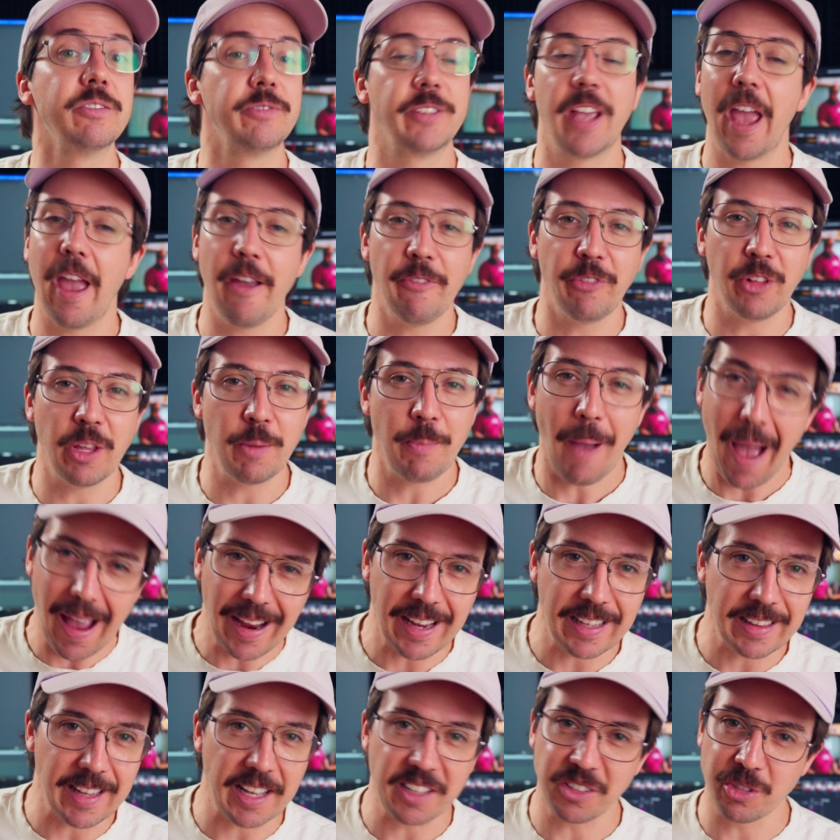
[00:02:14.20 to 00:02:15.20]
of carefully
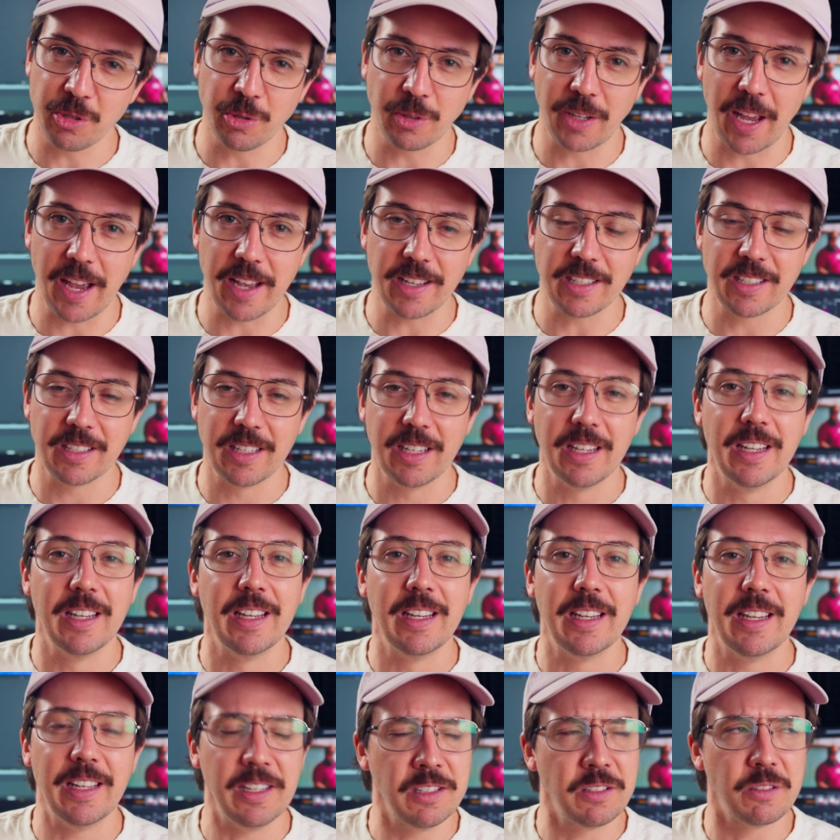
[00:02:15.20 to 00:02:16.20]
packing that suitcase
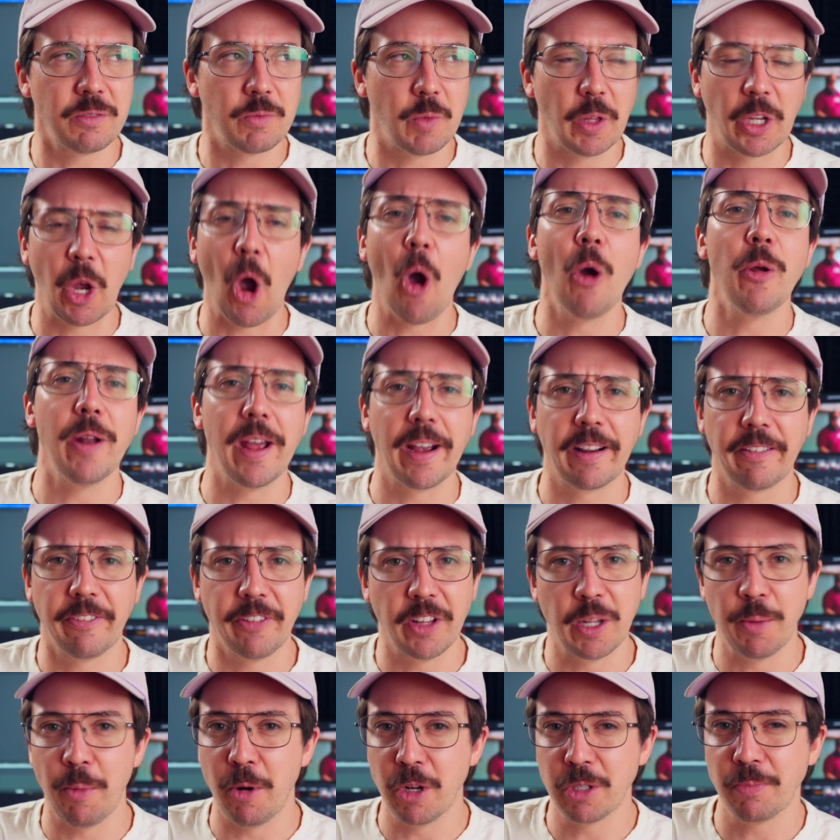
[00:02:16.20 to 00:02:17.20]
is the codec for
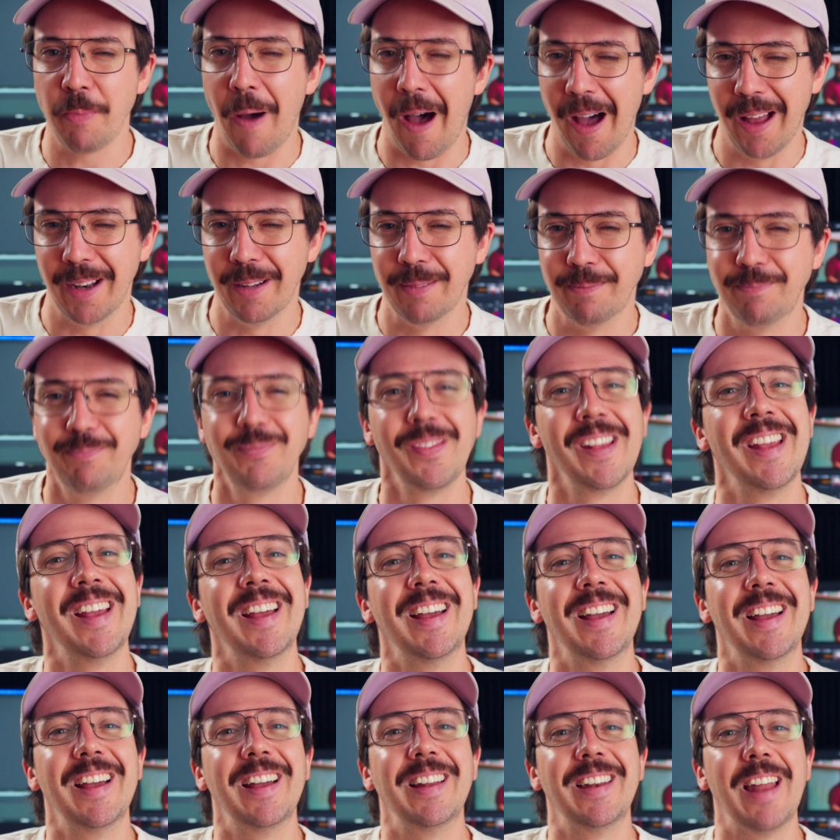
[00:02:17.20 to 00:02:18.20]
the most part.
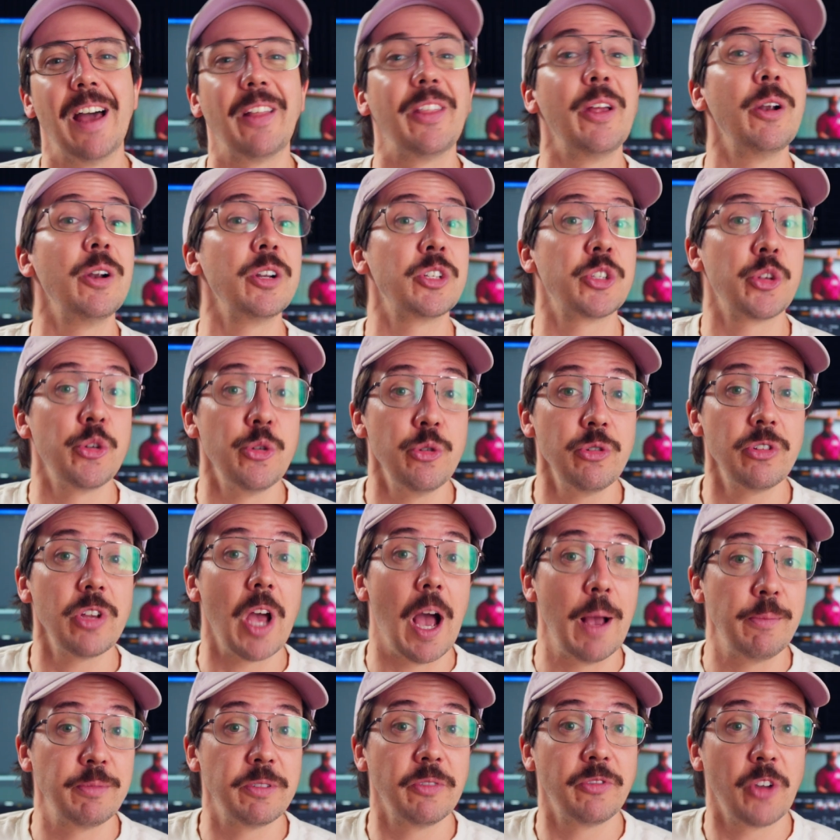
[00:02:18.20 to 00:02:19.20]
Now there are 2
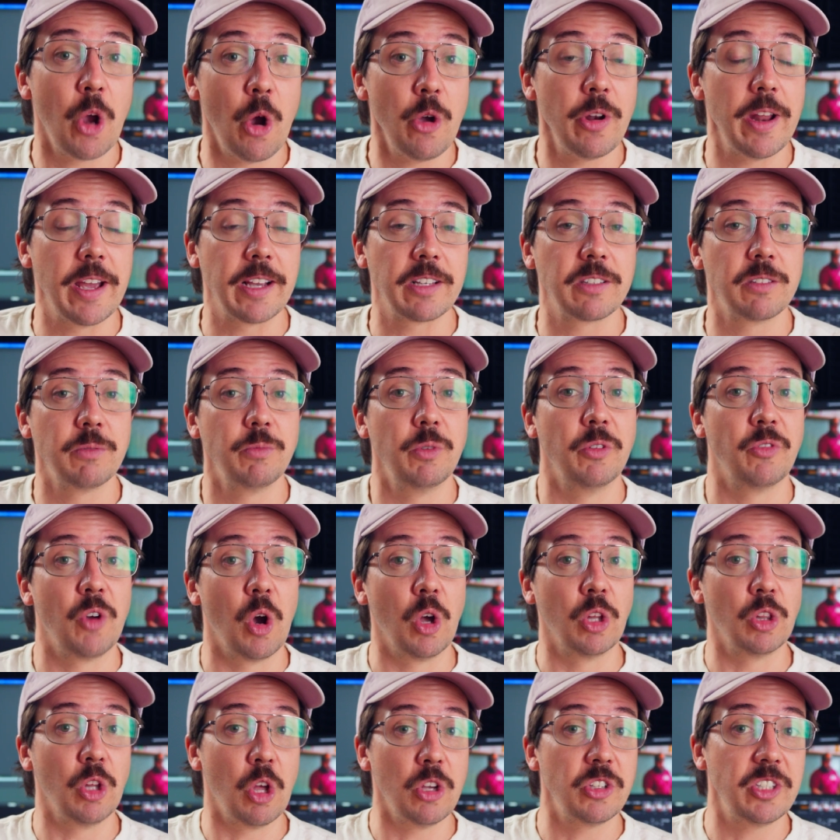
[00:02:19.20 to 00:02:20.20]
types of codecs. You've
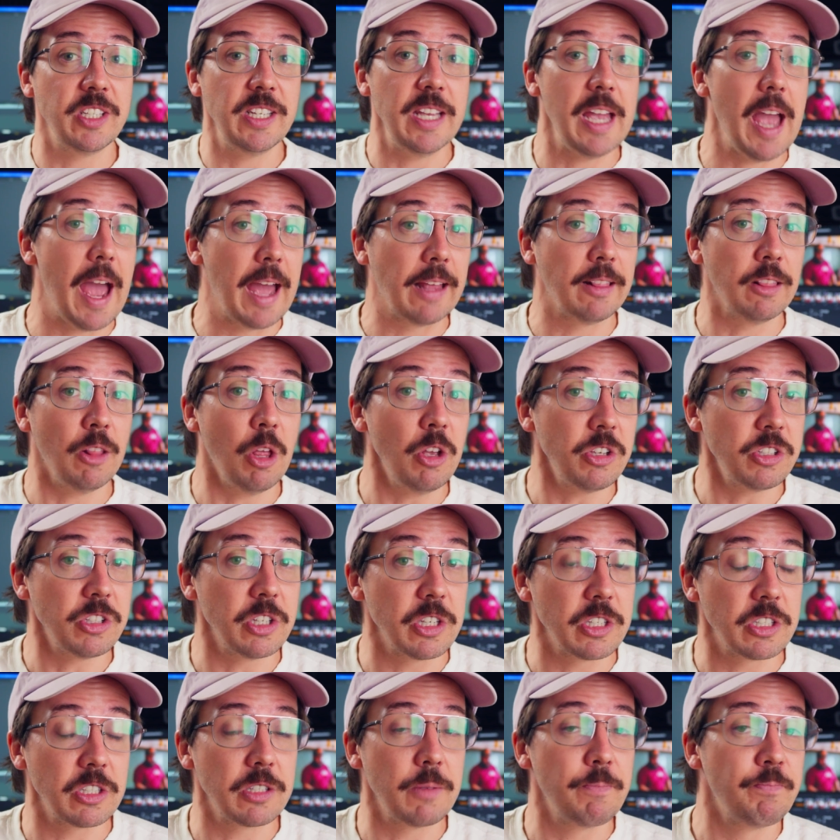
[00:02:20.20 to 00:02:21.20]
got lossy and
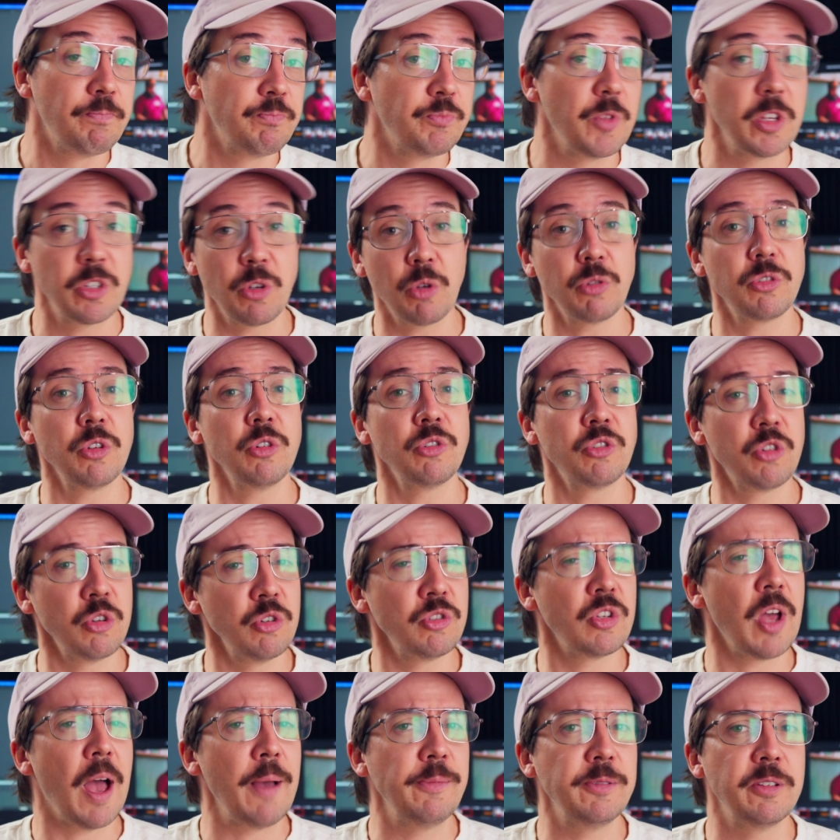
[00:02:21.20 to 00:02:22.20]
lossless. There's also 2
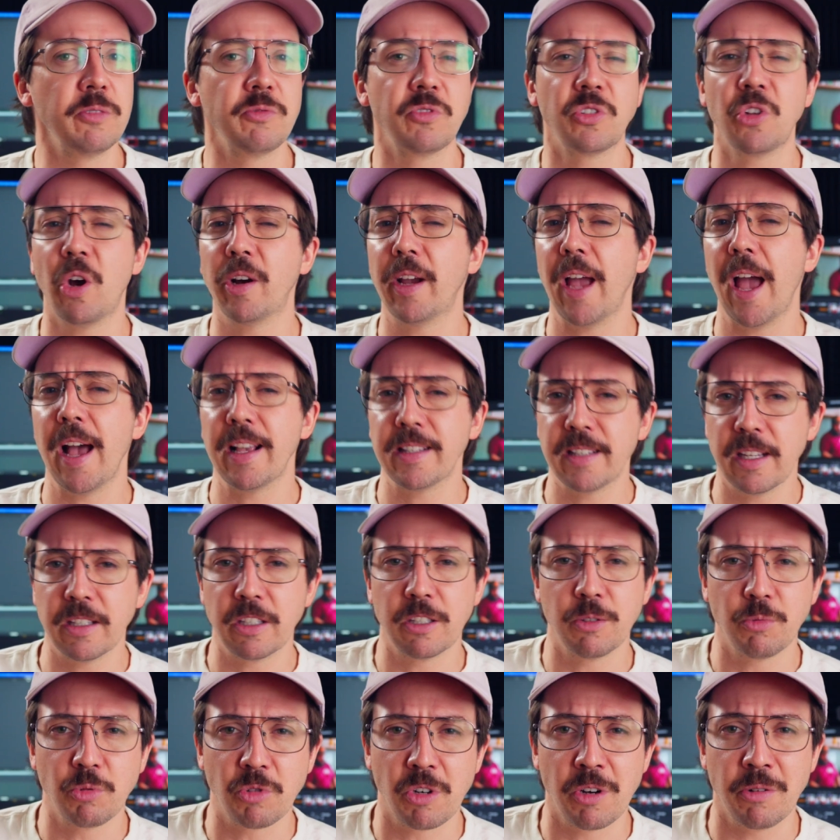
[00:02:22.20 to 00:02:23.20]
types of stock asset
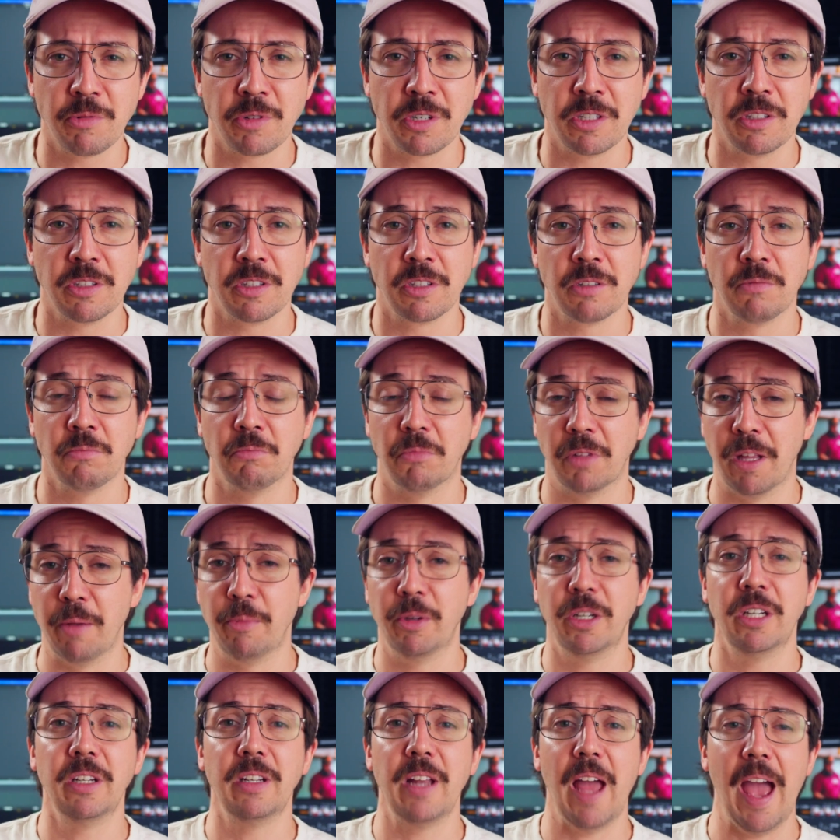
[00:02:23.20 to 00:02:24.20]
subscriptions,
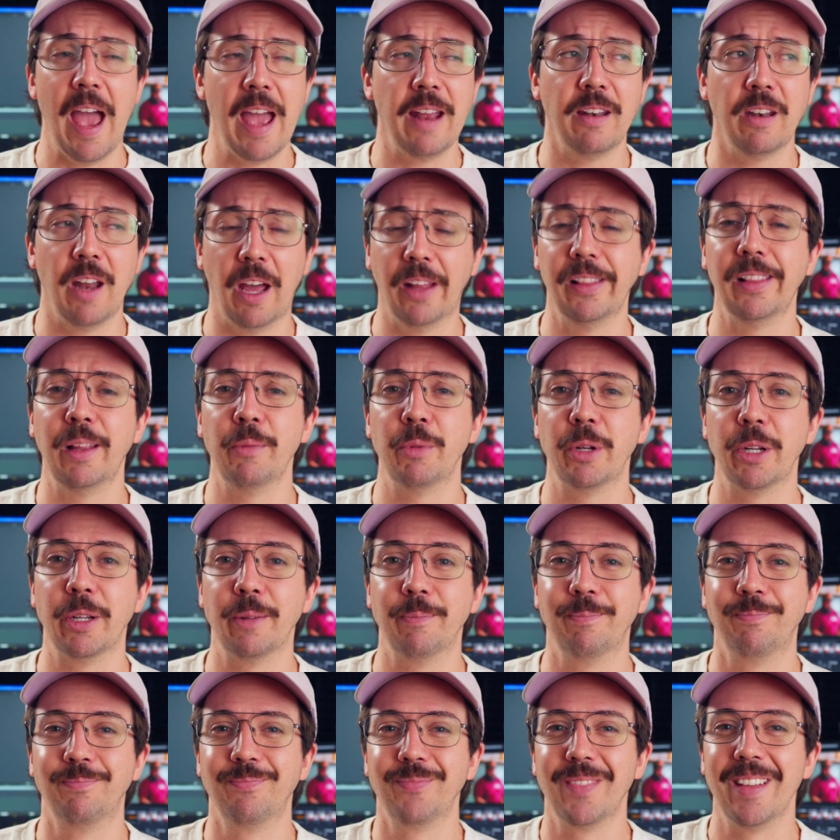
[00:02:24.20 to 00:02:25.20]
limited and unlimited.
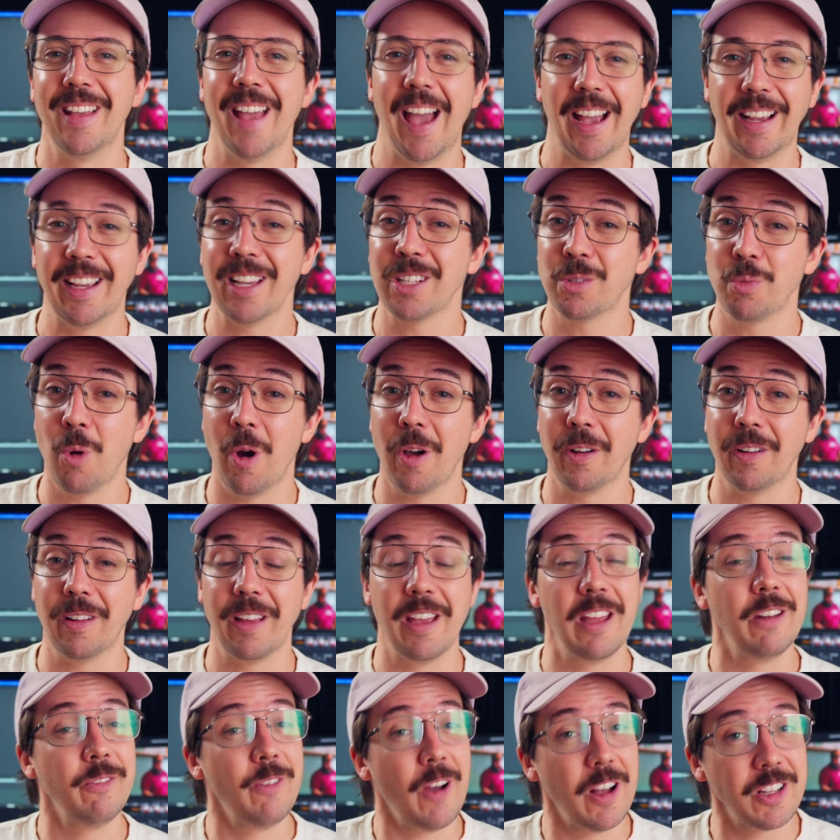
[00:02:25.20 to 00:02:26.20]
And guess what?
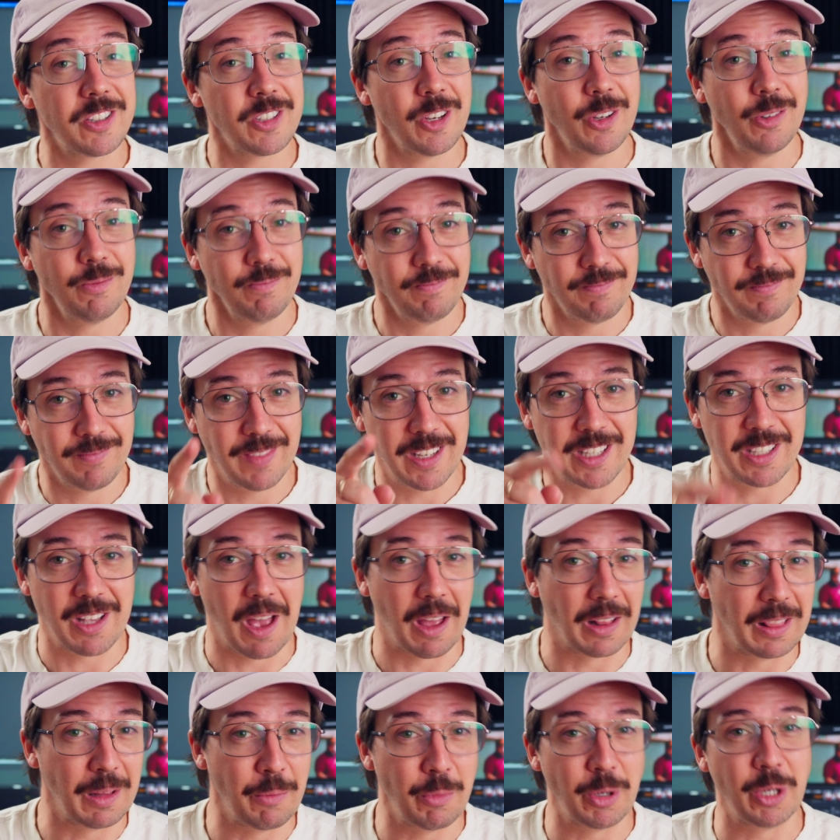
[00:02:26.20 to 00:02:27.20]
Envato is
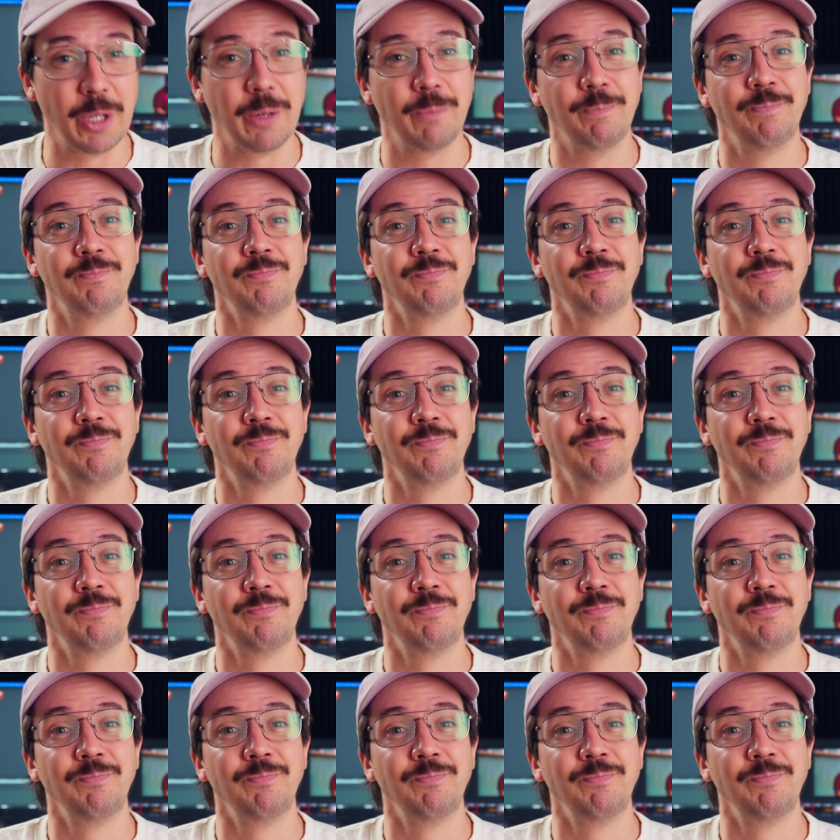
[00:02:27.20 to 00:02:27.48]
unlimited.